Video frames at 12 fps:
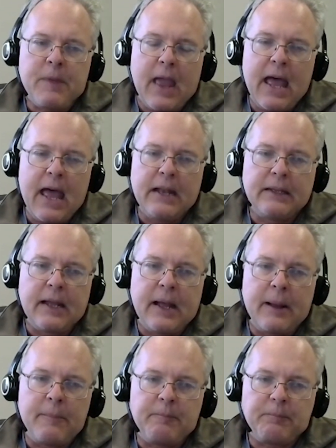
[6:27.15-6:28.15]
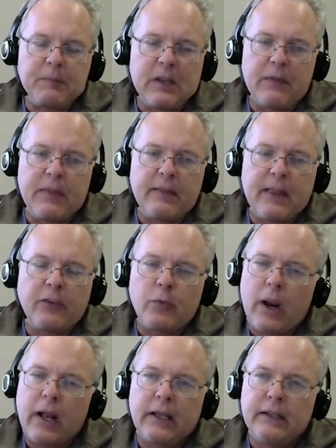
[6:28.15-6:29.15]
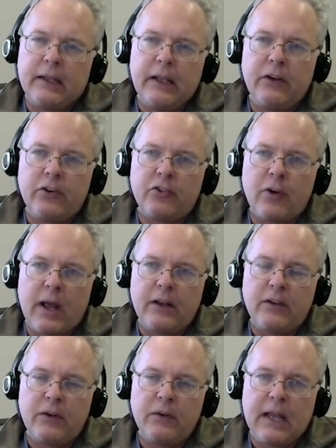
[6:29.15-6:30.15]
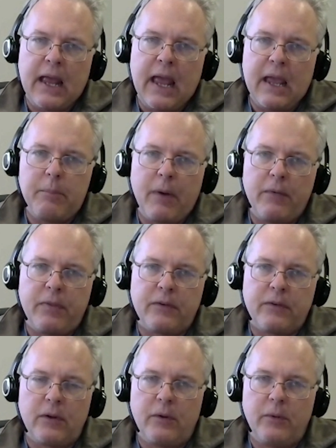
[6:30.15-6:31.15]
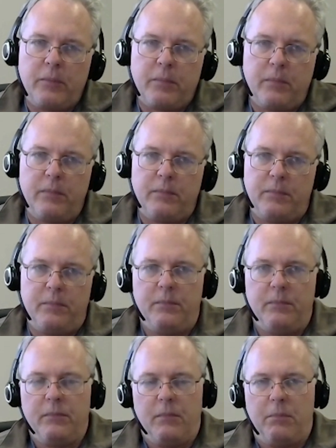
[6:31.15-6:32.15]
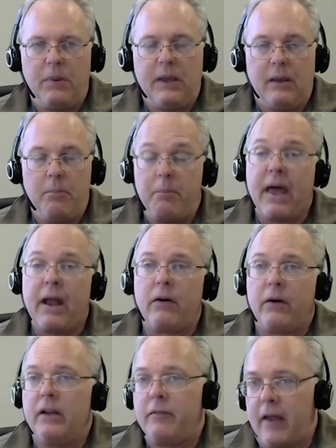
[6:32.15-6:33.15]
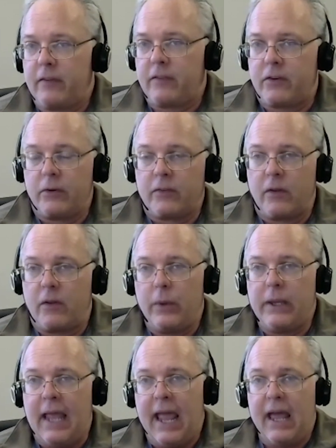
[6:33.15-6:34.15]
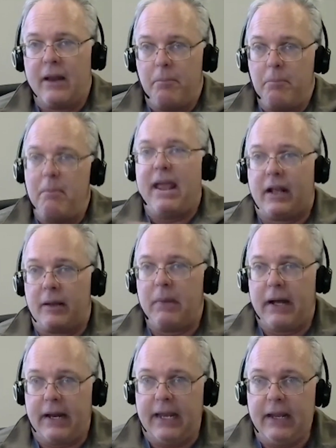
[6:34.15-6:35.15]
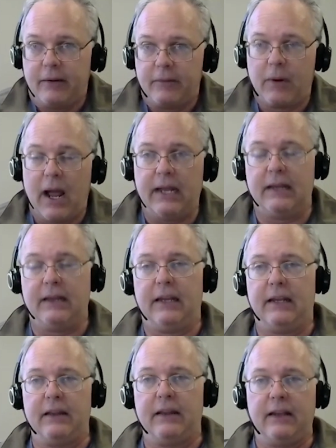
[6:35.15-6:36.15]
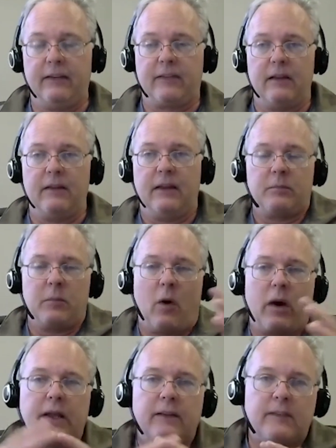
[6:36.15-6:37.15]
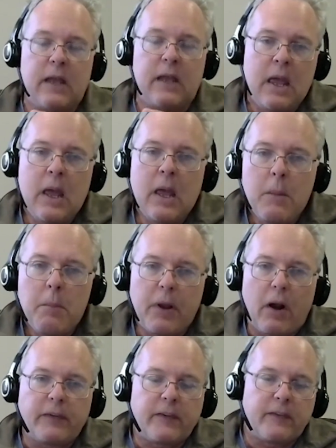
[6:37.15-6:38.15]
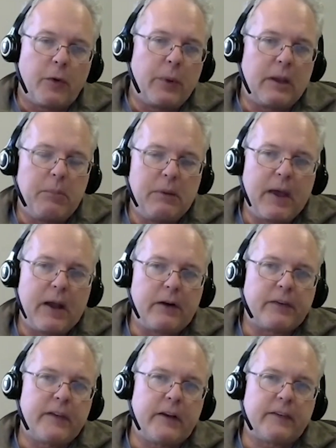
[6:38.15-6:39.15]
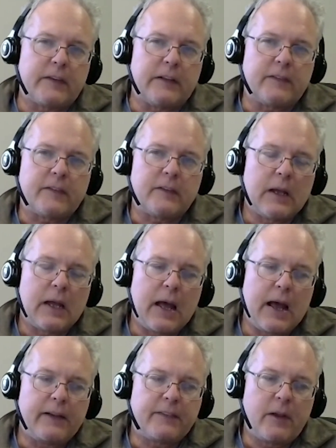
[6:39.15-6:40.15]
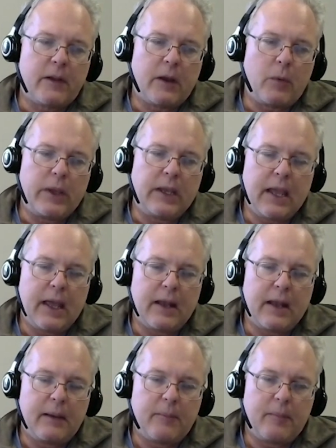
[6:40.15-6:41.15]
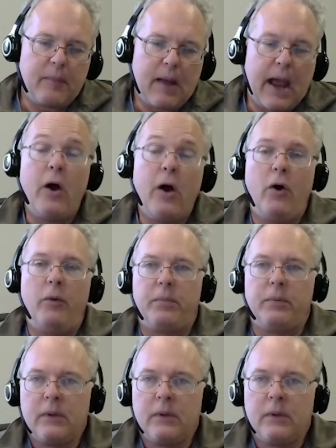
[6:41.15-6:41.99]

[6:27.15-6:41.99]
And that's what I continue to try to do today, both to be better investors so that we can make money, right, in these markets, but also so we can be better citizens, so that we can, I hope,